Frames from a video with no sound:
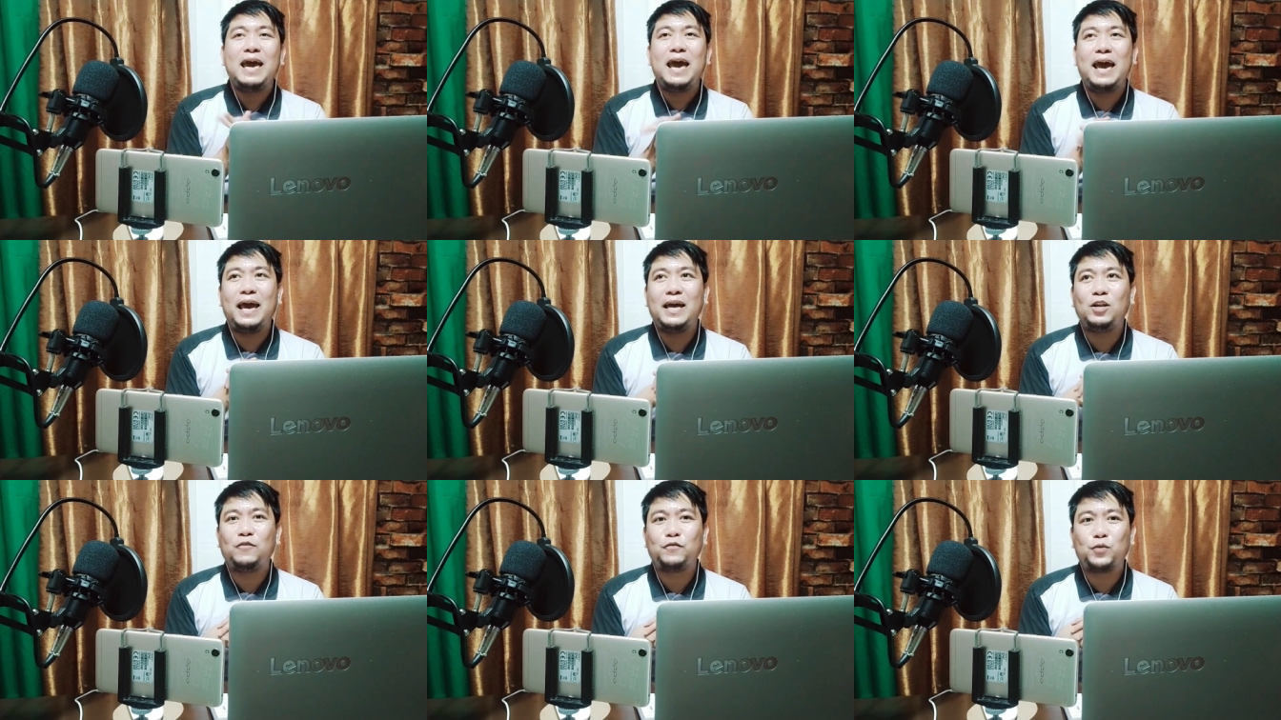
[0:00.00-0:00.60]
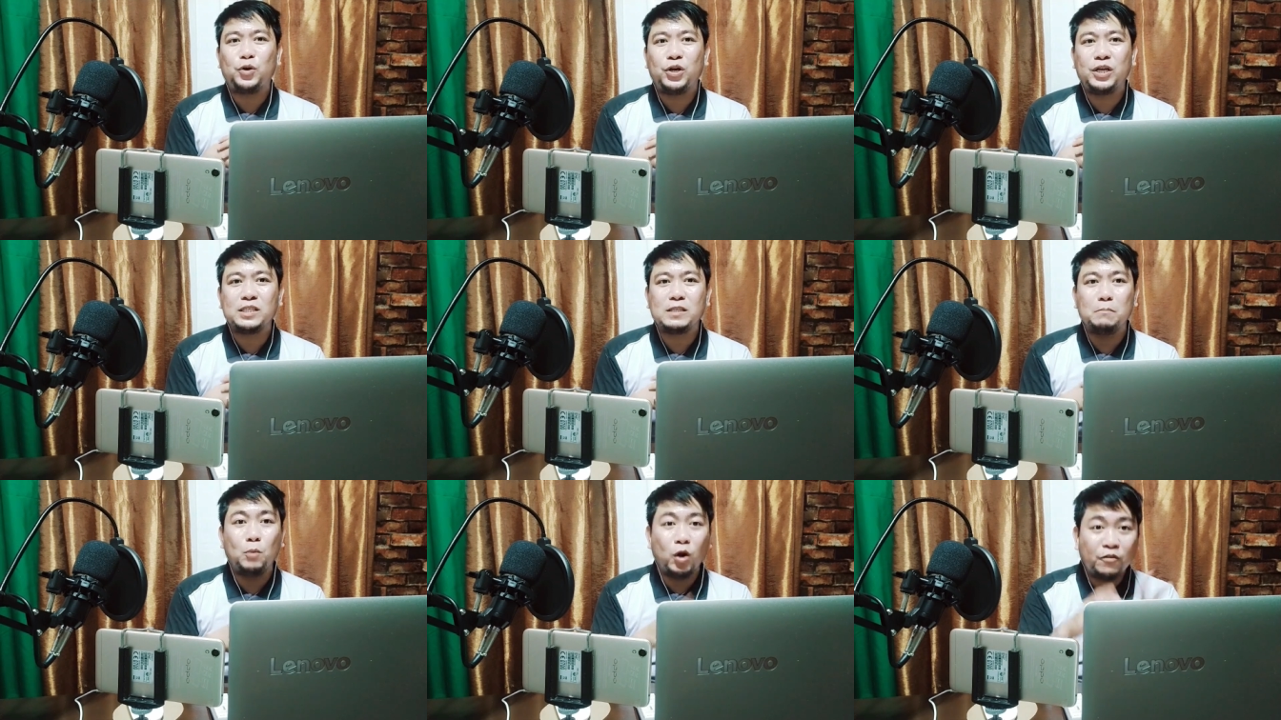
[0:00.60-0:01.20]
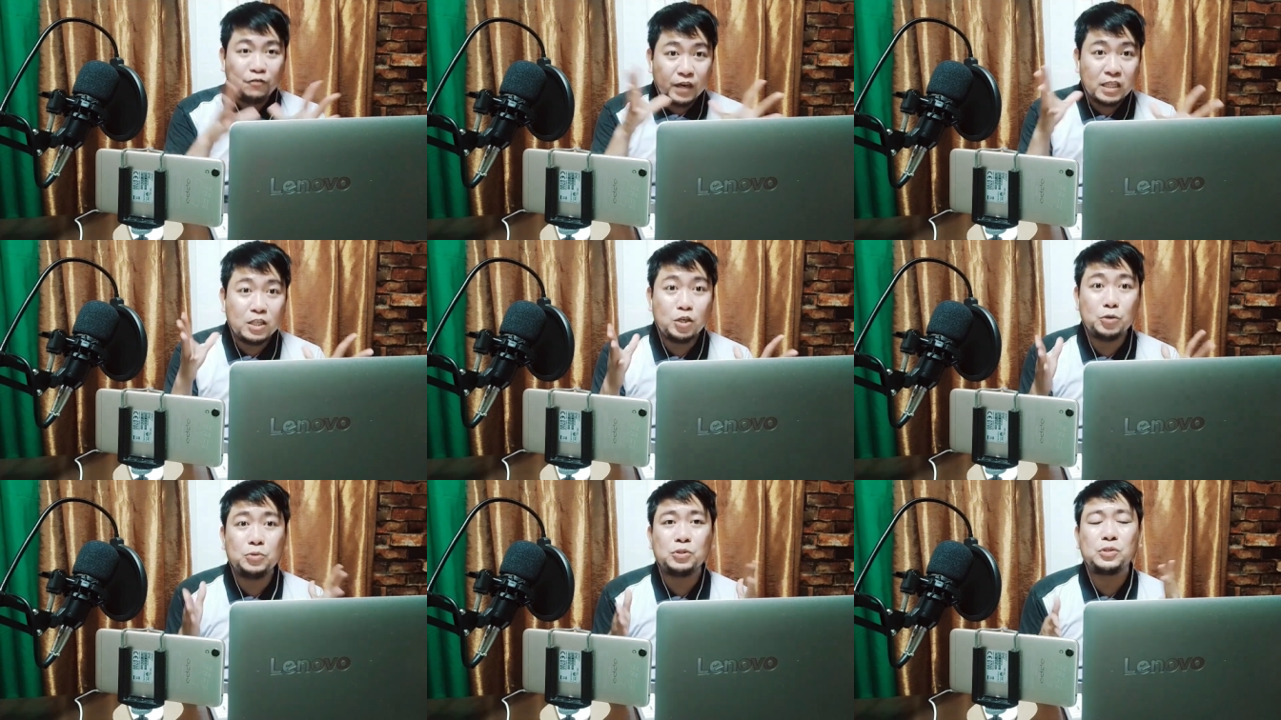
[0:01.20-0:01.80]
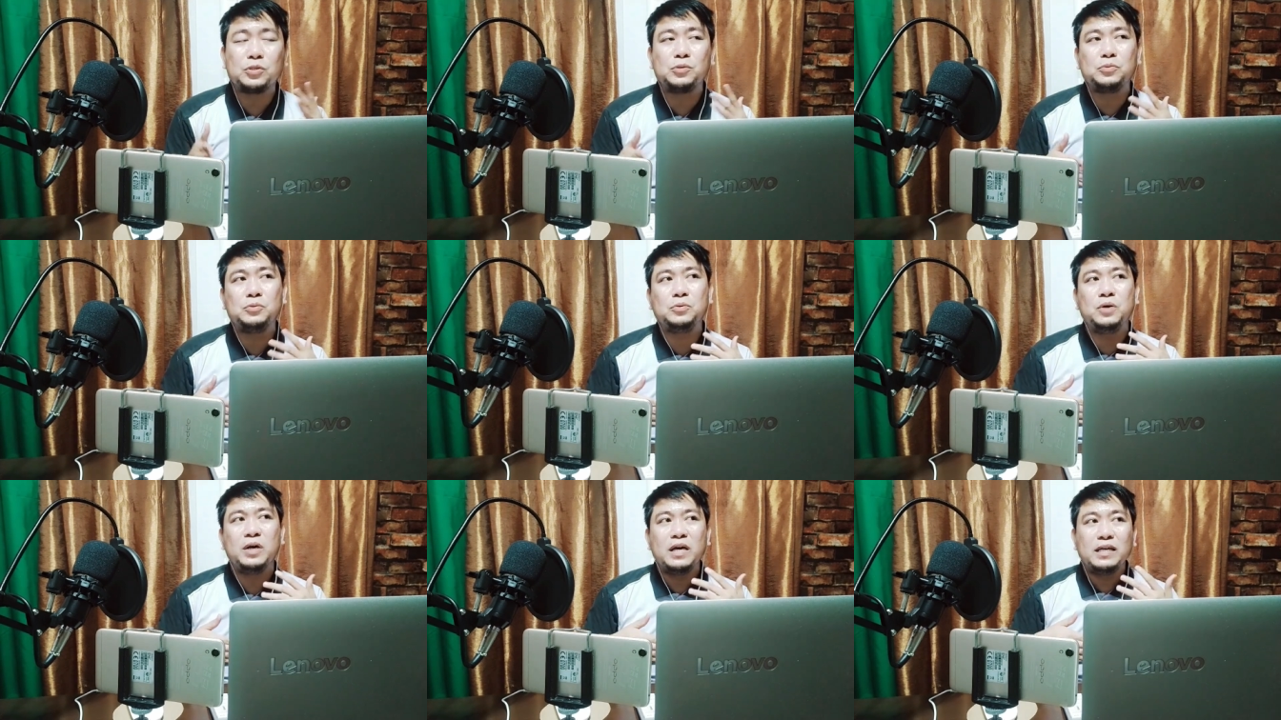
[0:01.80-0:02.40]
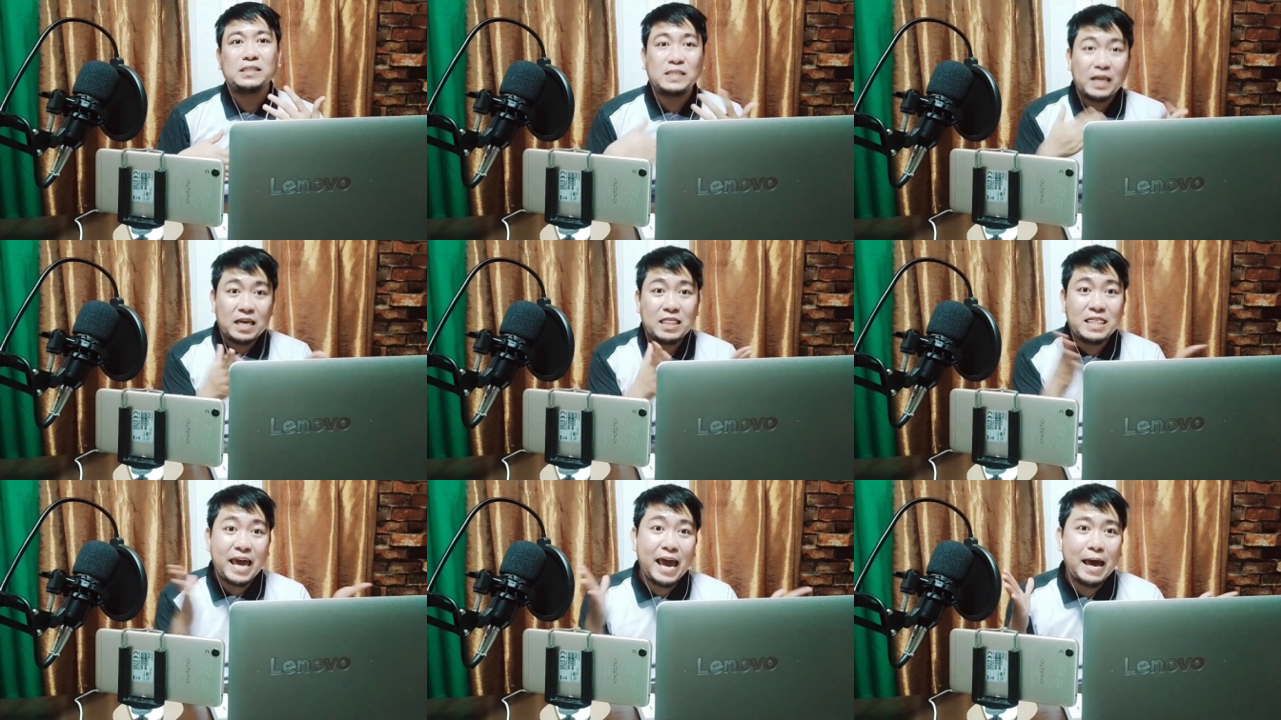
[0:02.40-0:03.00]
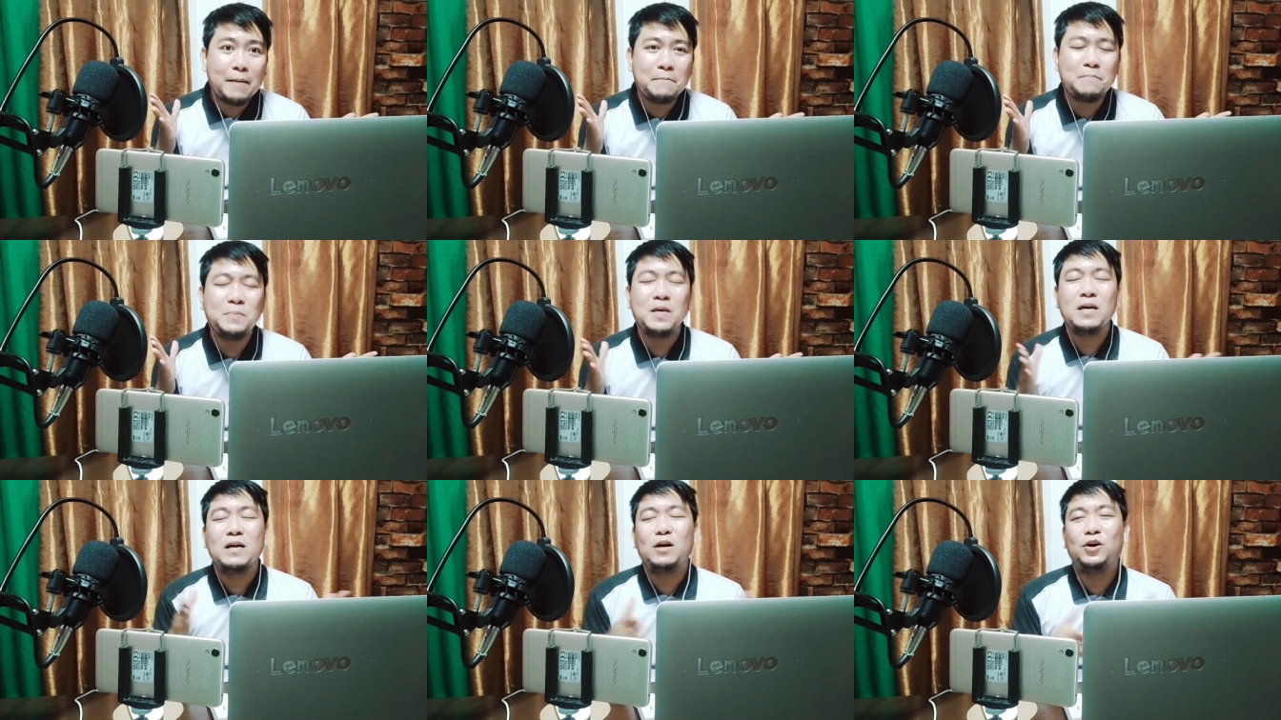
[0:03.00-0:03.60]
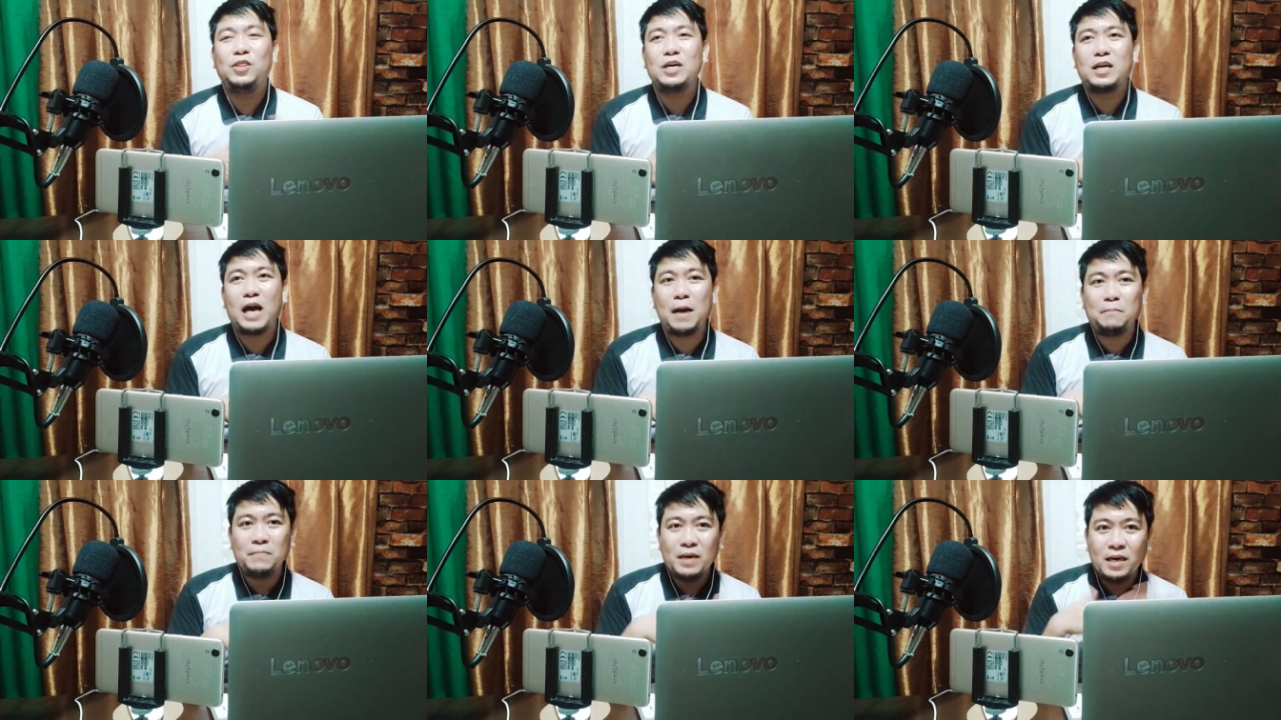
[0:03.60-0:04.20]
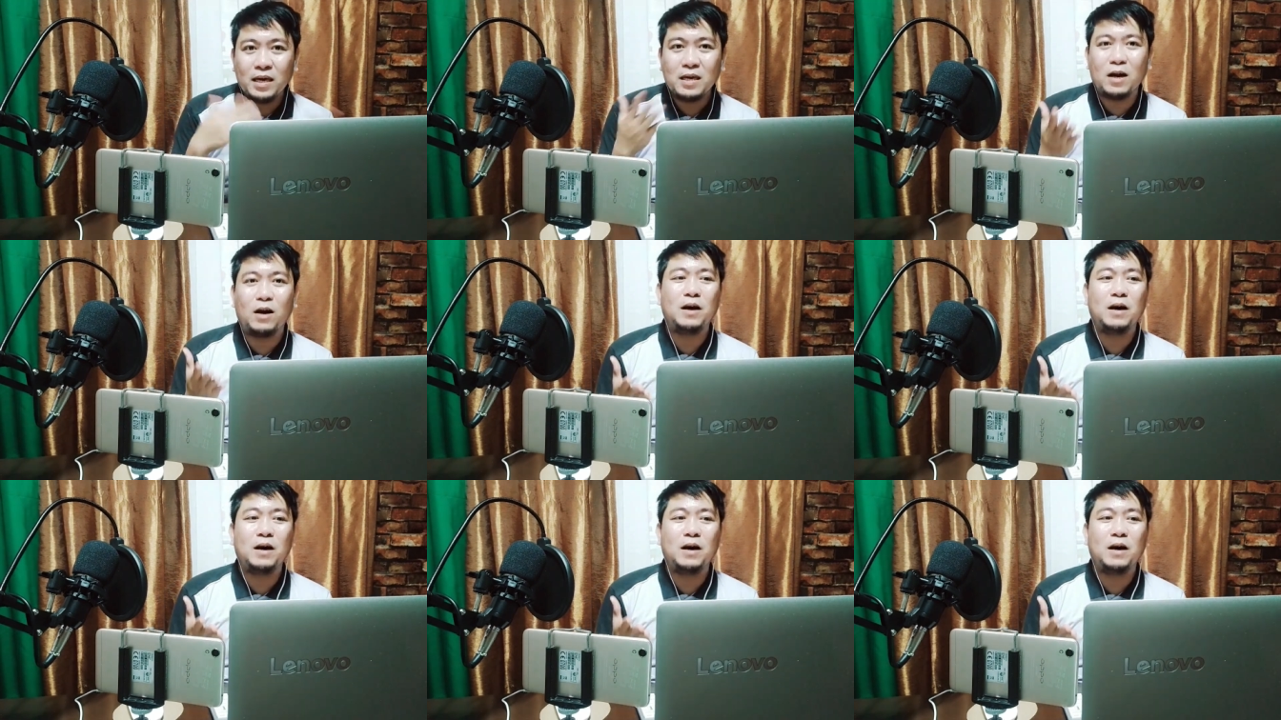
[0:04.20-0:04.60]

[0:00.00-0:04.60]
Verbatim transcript: and of course more videos to see them on the coming